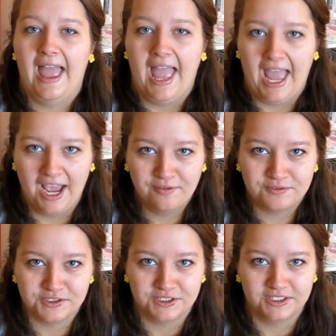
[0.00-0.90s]

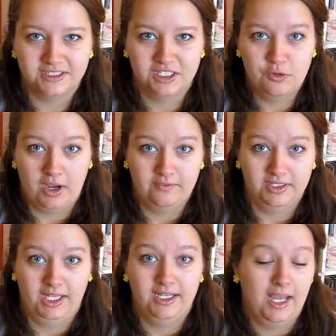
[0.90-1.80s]
After you
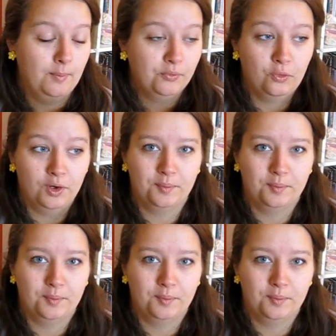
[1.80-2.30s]
ovulate, not before,